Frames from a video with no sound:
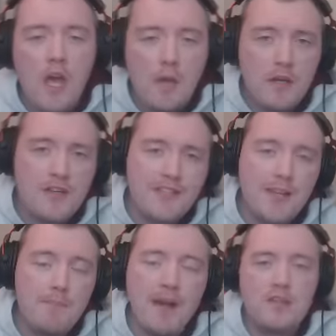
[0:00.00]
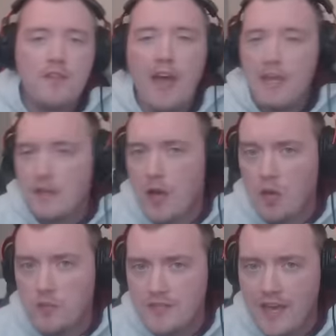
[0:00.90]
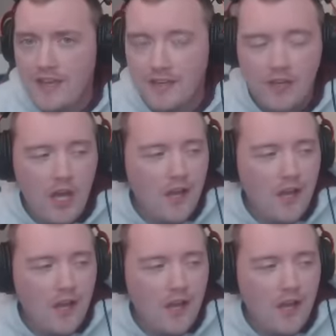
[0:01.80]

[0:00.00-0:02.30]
because of the amount of hate that I was getting.